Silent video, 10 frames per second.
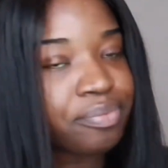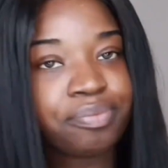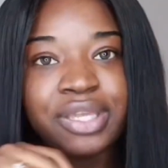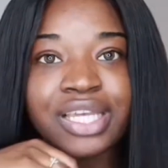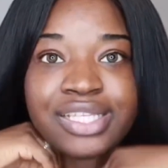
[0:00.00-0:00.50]

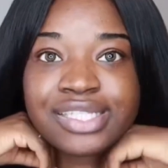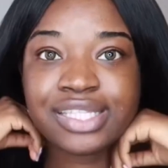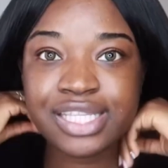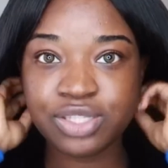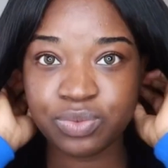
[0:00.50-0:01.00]
Because
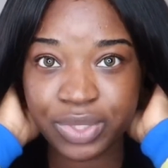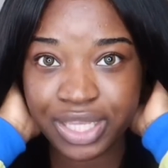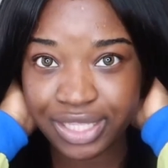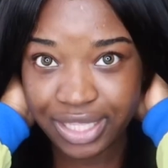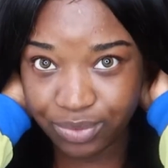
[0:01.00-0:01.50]
this
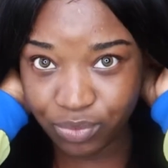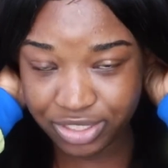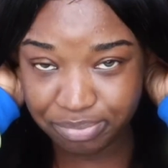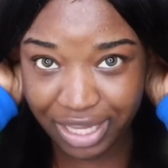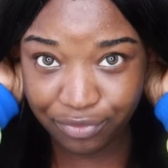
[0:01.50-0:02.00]
wig, it
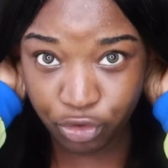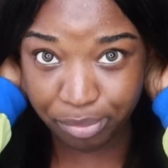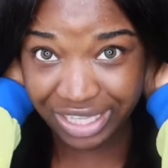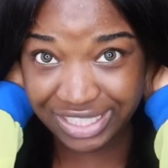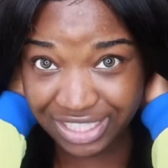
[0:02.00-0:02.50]
was made for
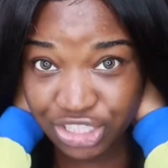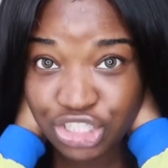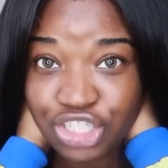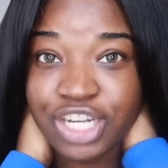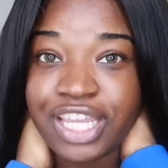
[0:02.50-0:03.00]
my
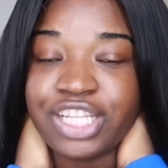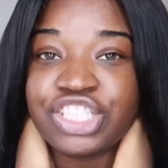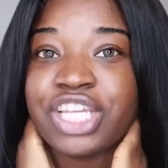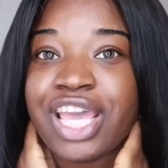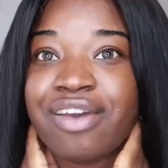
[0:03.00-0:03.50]
sister, and
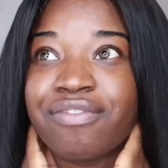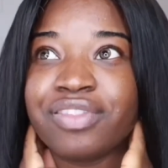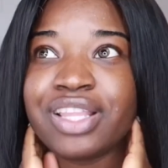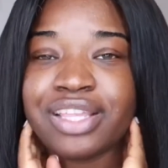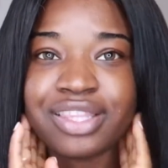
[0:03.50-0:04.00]
she
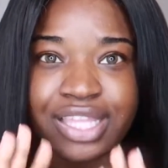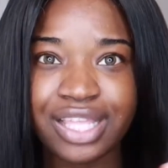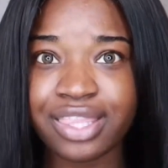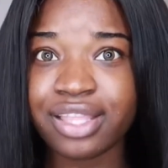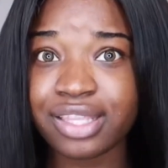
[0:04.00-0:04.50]
have like,
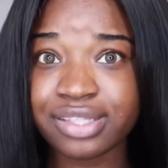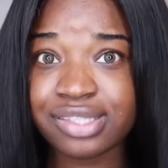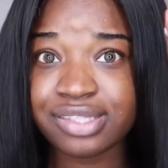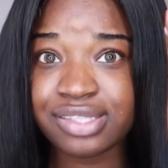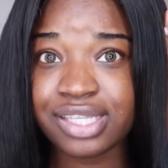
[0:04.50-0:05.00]
I think
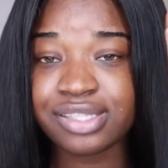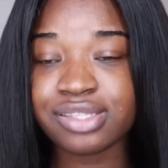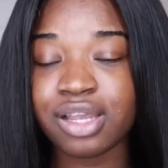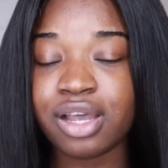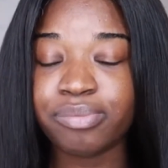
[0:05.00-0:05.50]

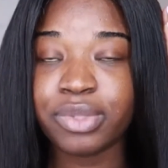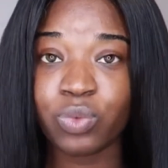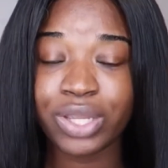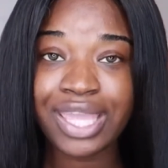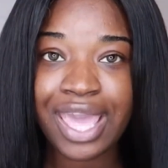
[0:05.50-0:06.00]
the
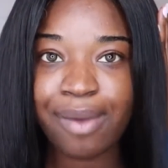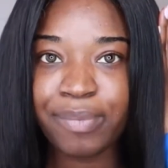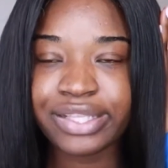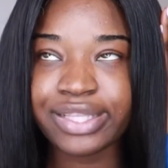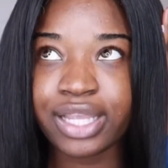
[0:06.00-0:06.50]
wig
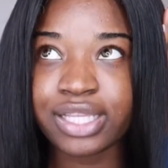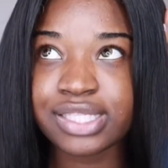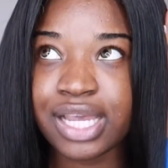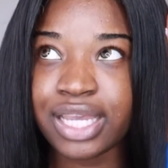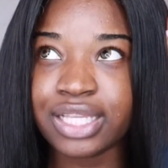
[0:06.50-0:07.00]
cap is like a
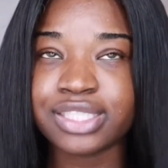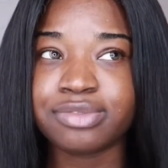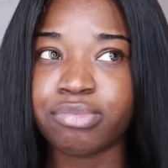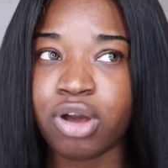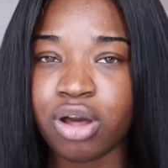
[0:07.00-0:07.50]
size
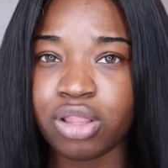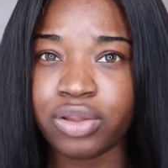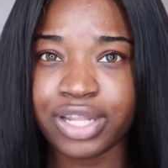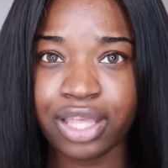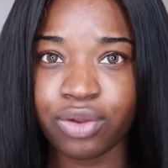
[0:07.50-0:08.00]
small,
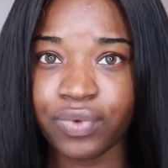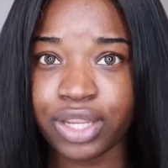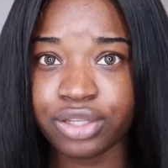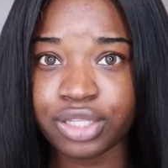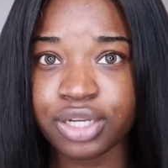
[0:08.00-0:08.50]
or like a
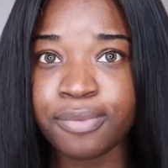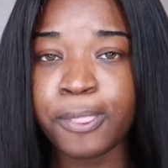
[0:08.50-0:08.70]
regular,